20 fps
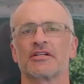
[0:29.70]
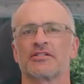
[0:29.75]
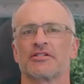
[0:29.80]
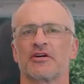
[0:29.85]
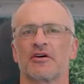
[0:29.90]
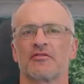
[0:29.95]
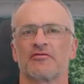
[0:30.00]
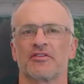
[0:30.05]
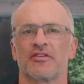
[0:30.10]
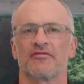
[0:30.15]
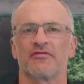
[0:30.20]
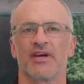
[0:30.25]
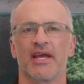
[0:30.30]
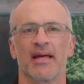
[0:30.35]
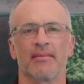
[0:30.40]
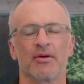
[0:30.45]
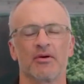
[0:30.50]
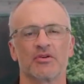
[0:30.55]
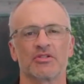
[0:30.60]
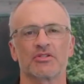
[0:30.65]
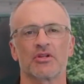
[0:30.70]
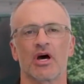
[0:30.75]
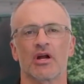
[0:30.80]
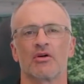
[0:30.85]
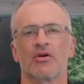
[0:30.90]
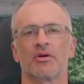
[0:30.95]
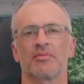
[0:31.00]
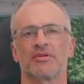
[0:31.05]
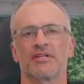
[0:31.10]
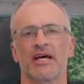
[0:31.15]
concern for the family was not
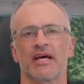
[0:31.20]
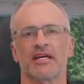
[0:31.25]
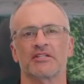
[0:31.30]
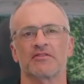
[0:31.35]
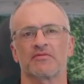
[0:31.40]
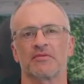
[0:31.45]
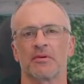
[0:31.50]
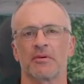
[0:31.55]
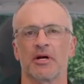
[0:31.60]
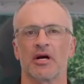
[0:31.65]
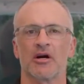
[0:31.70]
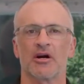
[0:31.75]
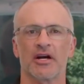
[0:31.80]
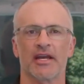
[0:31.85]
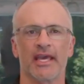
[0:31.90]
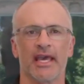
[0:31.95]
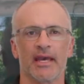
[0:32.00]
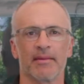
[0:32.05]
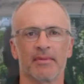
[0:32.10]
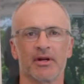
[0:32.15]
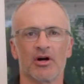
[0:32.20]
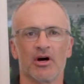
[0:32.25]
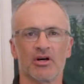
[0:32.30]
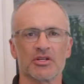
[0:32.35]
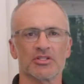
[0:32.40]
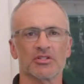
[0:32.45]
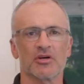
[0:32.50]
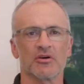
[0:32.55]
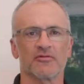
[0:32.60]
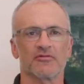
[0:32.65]
only protection from a hurricane, but
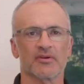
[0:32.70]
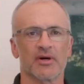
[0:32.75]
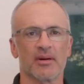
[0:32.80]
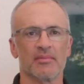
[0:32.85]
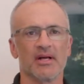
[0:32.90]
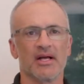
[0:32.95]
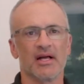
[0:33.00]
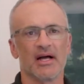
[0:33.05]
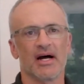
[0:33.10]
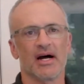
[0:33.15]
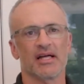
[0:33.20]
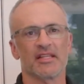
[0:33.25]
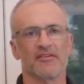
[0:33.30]
also from uh,